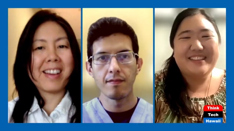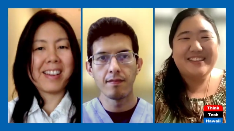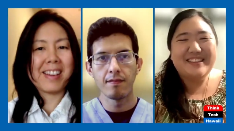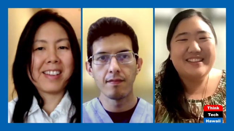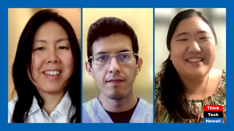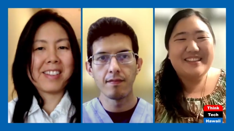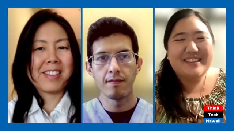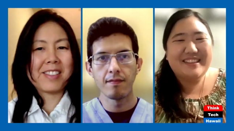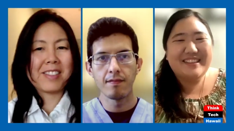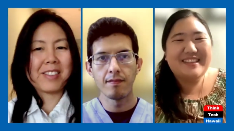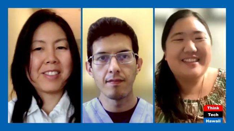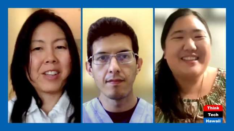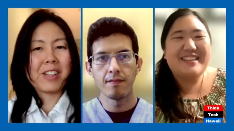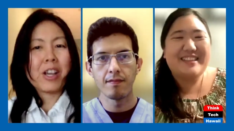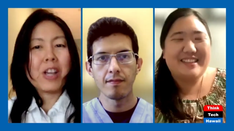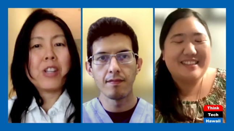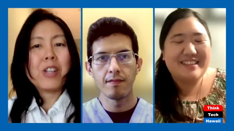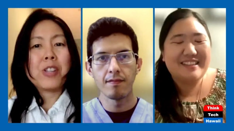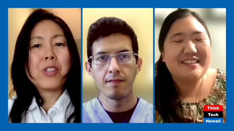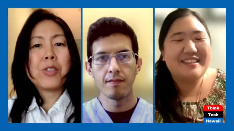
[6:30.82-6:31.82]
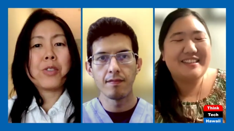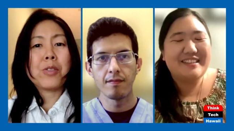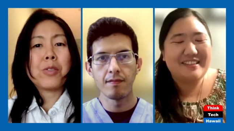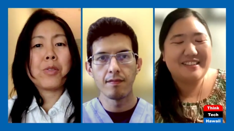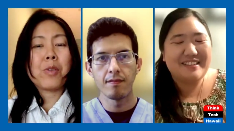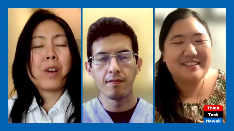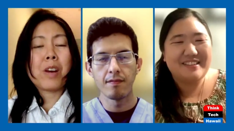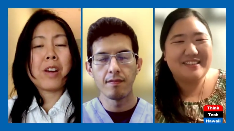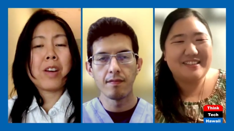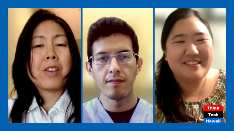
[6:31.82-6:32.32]
Speaker 1: nice.
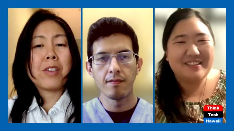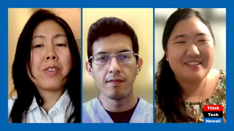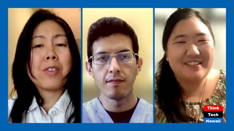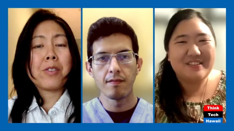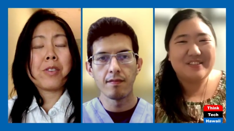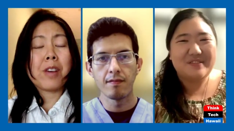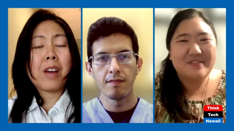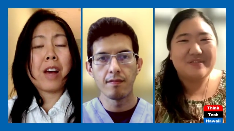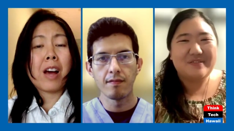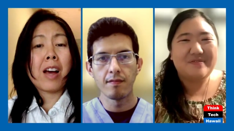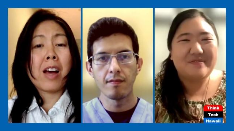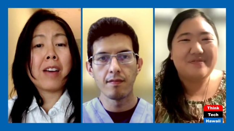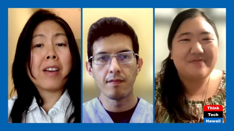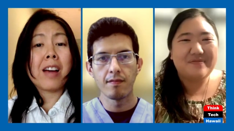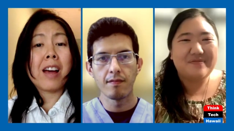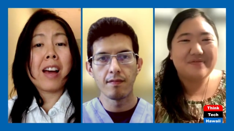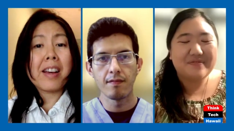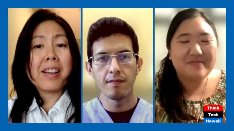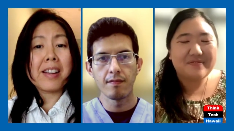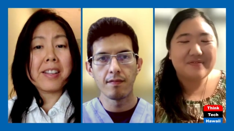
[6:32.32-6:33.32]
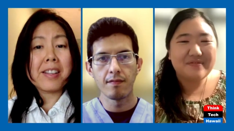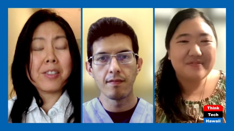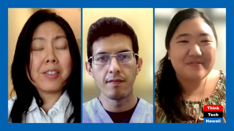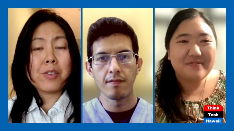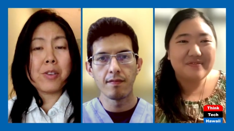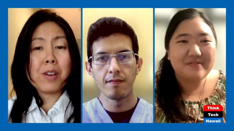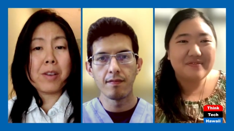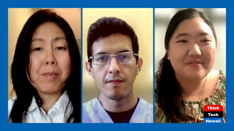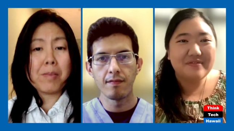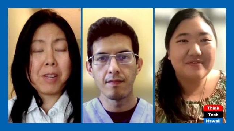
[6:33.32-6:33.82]
So you, I, I guess
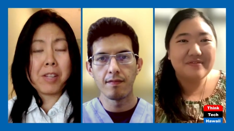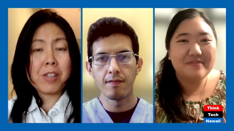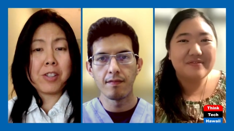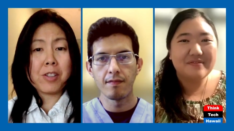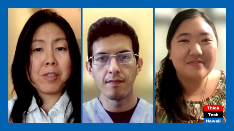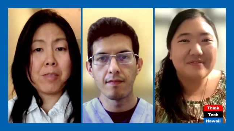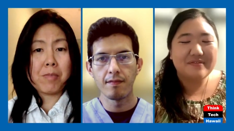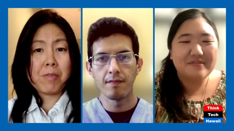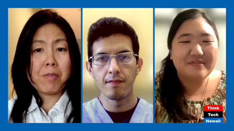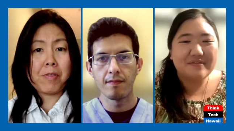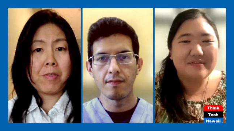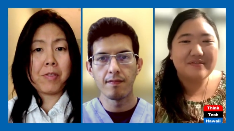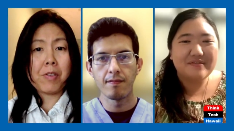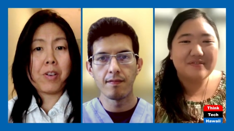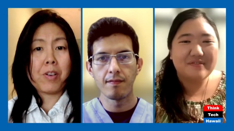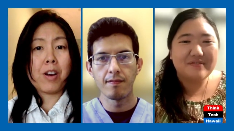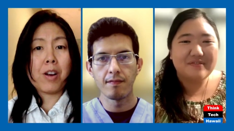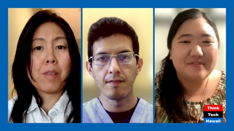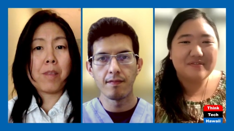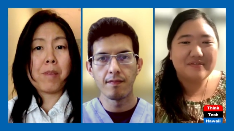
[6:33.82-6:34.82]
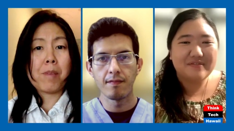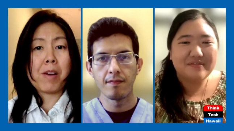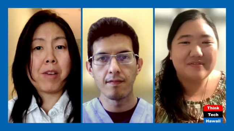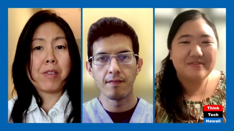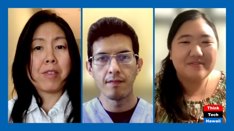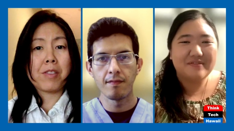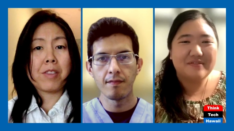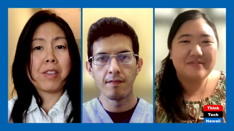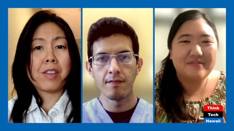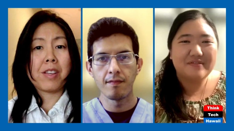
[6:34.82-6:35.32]
you had mentioned before
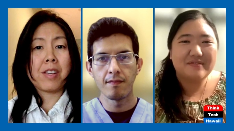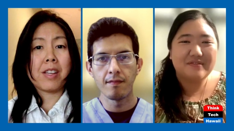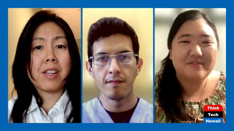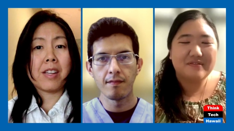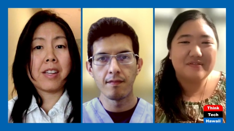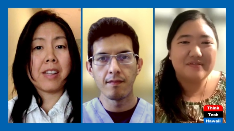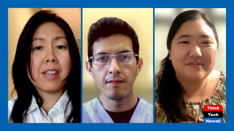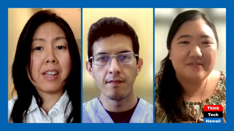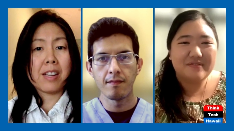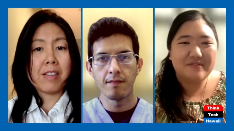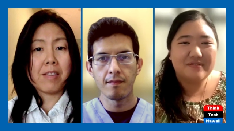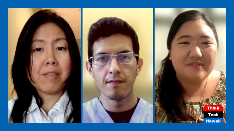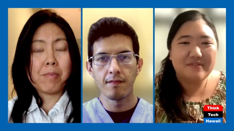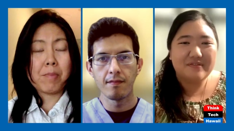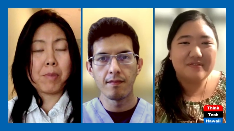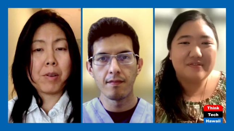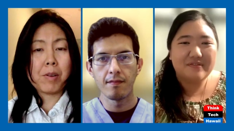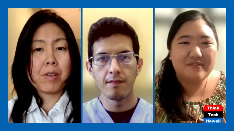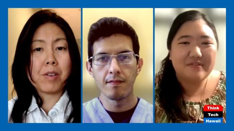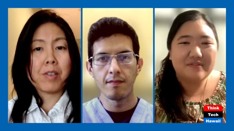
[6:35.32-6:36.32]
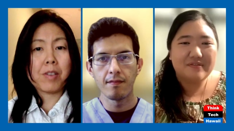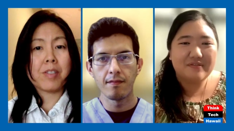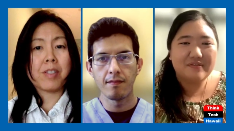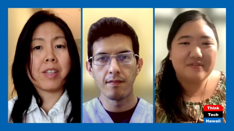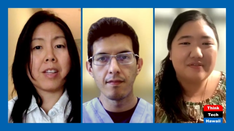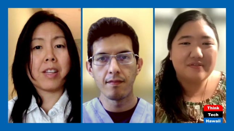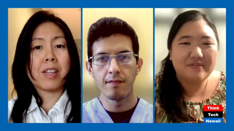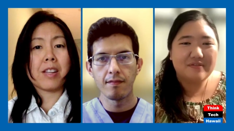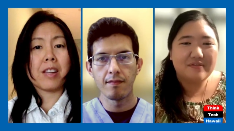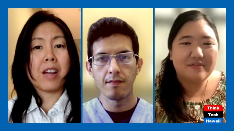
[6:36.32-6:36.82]
about the native
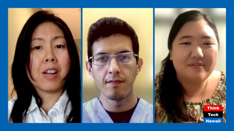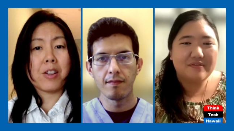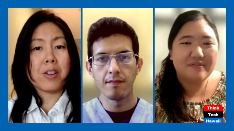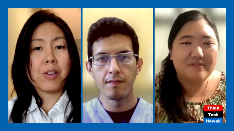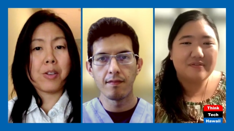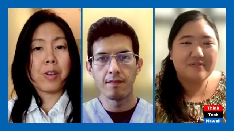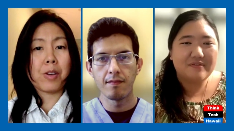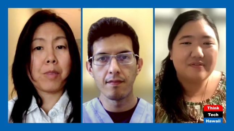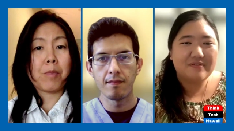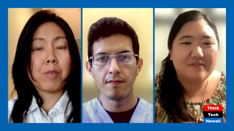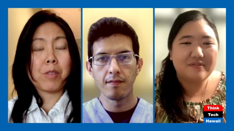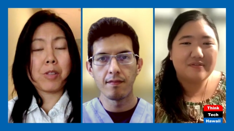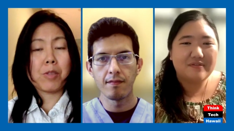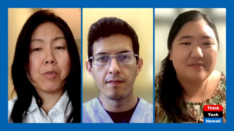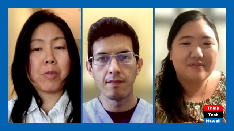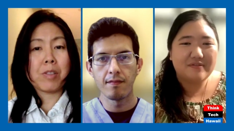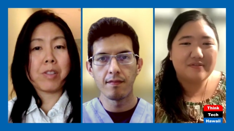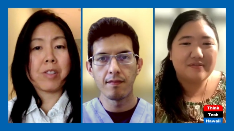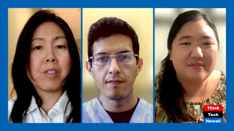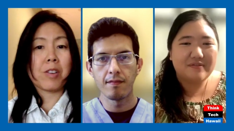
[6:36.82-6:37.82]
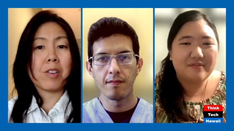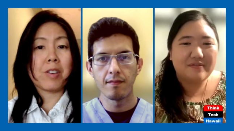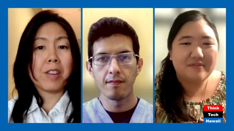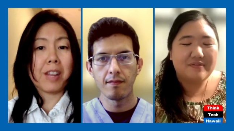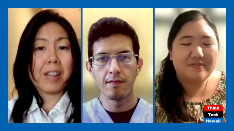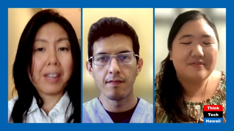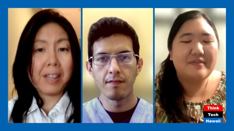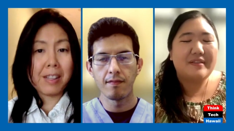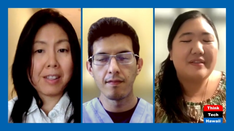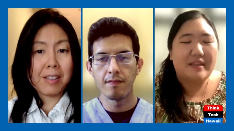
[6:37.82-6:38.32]
birds and not knowing which ones are
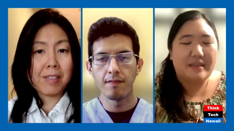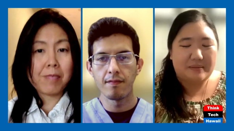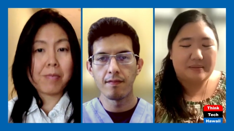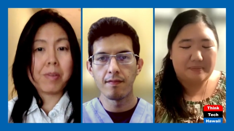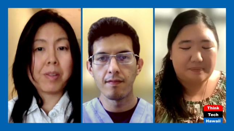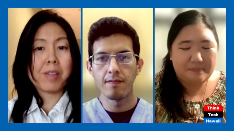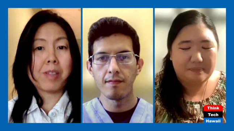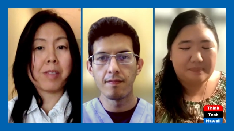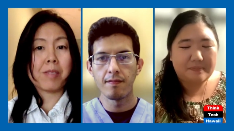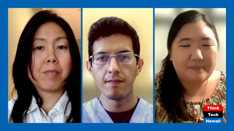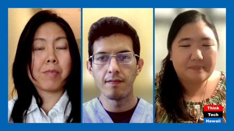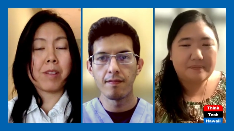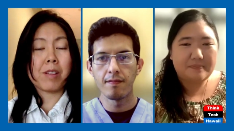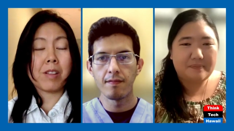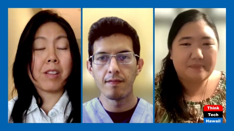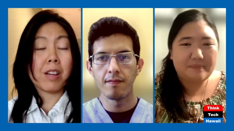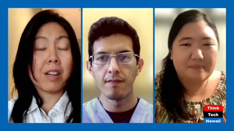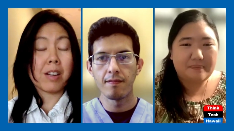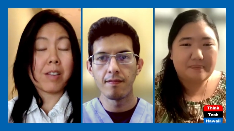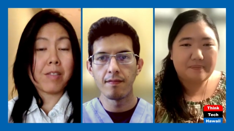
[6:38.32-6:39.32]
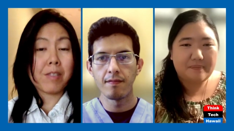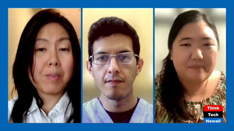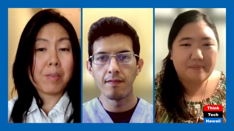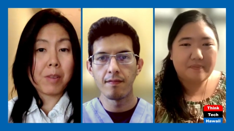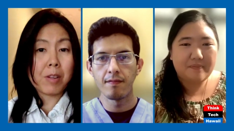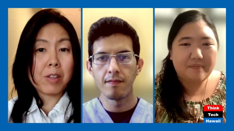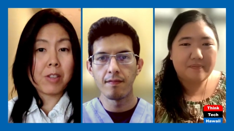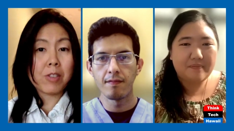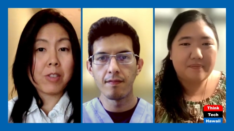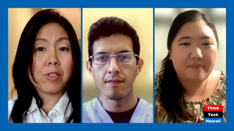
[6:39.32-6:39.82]
native because a lot of them
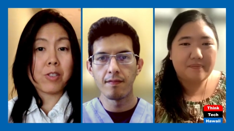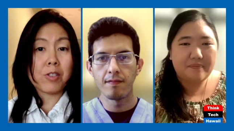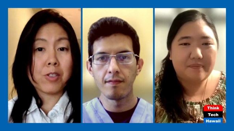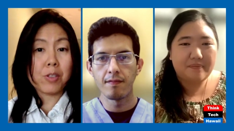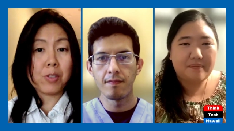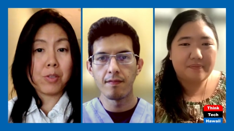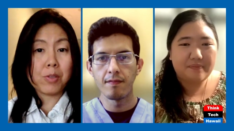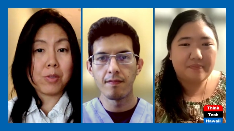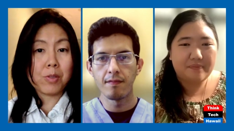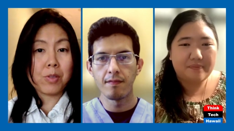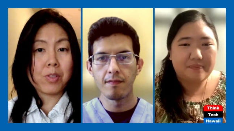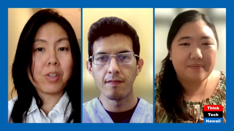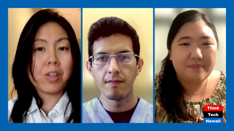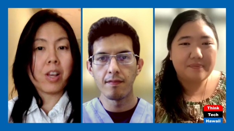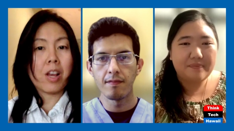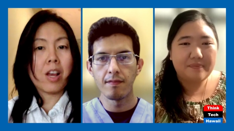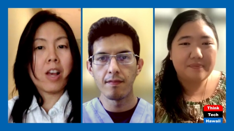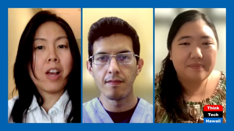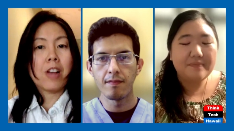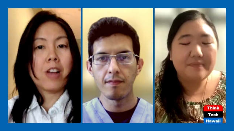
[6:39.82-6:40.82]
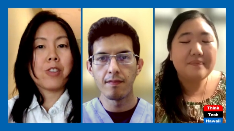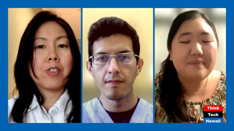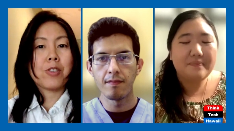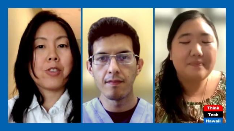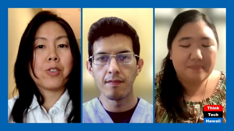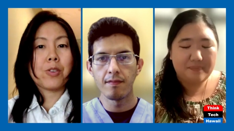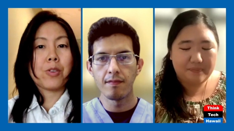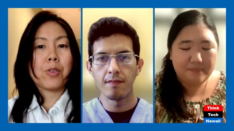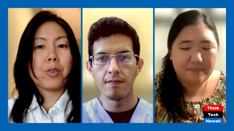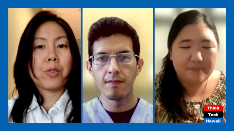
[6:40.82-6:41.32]
are introduced.
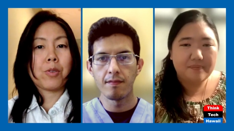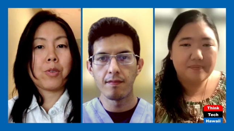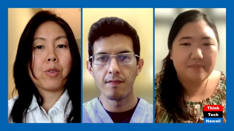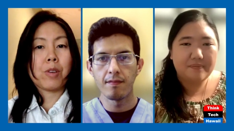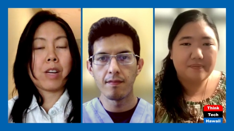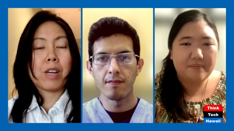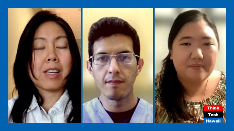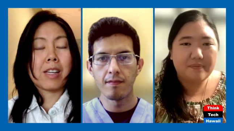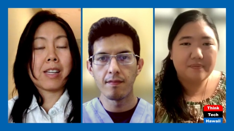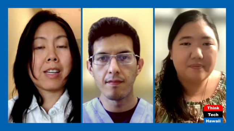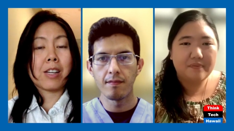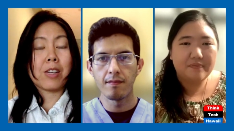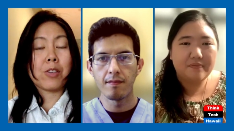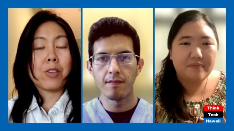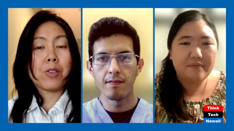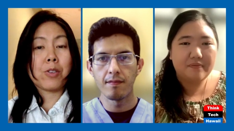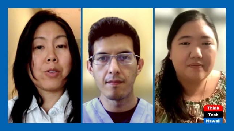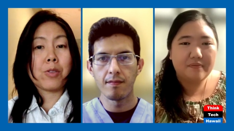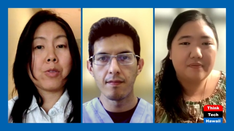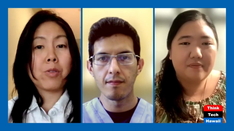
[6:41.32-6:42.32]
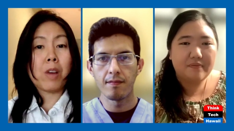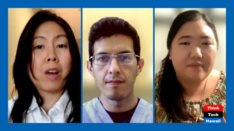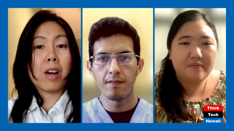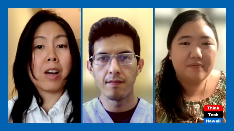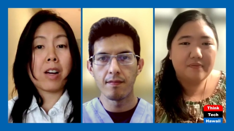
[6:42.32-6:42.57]
So can you